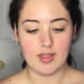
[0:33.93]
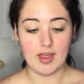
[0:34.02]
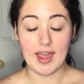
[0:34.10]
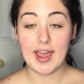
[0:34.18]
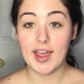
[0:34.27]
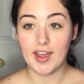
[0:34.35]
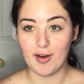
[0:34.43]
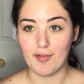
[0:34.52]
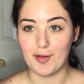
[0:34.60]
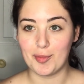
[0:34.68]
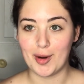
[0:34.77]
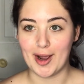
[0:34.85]
The
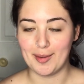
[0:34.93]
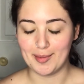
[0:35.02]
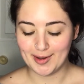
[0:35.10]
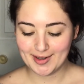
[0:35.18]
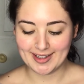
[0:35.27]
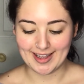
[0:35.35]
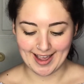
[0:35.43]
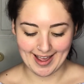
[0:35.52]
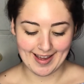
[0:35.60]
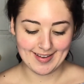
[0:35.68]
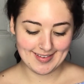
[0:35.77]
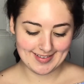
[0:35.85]
Hangover primer,
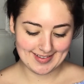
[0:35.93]
yeah.